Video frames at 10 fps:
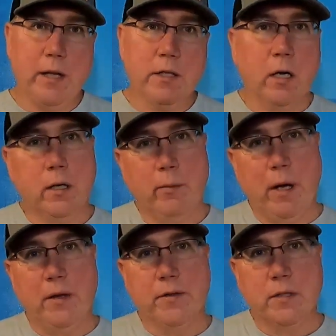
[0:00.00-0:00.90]
I talked
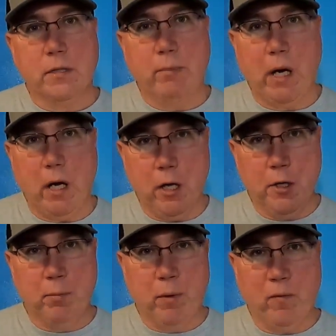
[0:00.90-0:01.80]
about my
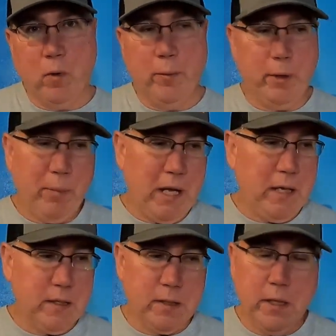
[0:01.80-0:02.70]
underperforming
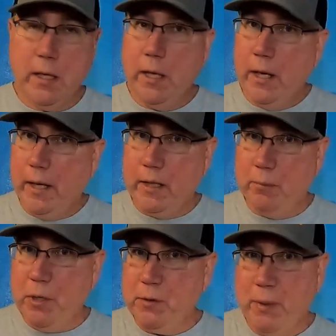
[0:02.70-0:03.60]
baits, and
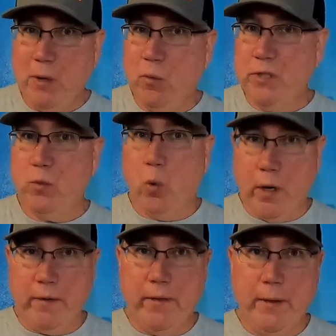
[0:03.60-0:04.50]
the buzzbait was
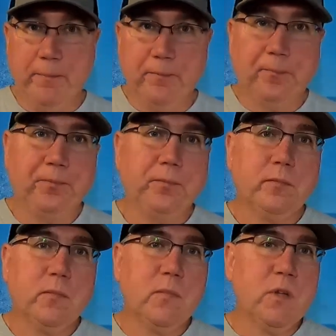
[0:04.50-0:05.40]
one of them.
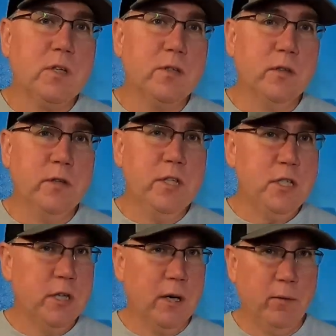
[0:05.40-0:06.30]
So
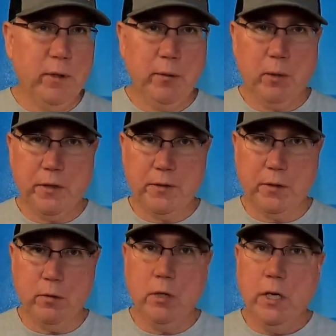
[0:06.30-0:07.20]
this year I really want
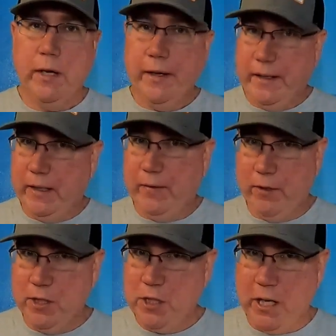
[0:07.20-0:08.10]
to give
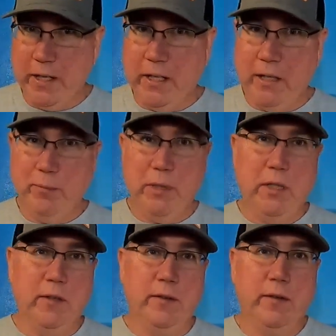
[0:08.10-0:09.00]
it a shot again
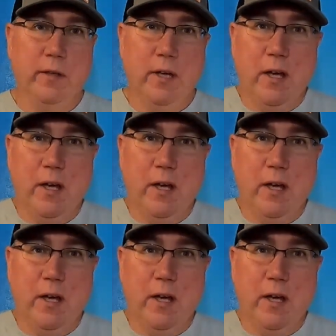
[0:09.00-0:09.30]
because